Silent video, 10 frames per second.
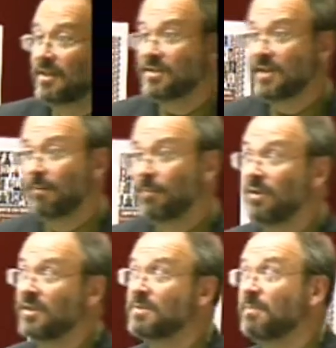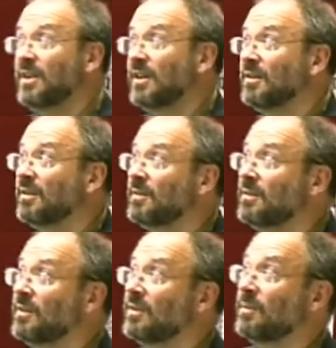Sam Bowles being
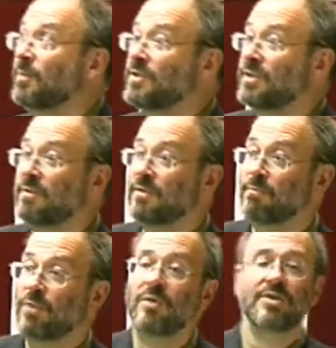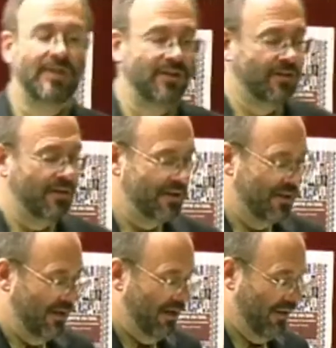the person who was most
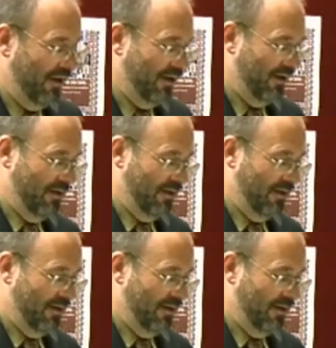interested, I think,